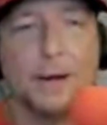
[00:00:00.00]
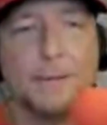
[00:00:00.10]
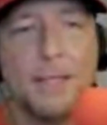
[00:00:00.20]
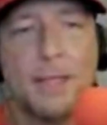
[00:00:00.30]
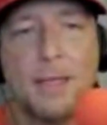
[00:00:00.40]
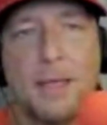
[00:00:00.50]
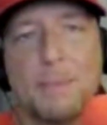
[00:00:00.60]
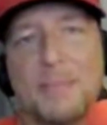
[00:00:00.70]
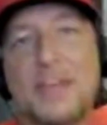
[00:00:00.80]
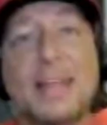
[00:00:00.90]
hitter.
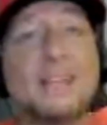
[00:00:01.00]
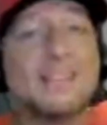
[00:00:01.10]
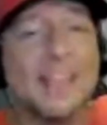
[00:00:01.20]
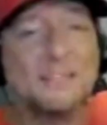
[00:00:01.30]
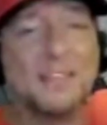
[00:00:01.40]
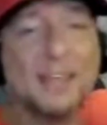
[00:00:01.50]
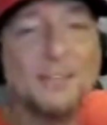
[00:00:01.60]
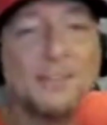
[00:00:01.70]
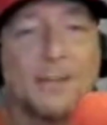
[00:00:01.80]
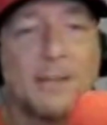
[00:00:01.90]
But then against
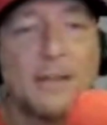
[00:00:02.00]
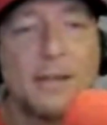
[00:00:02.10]
lefties,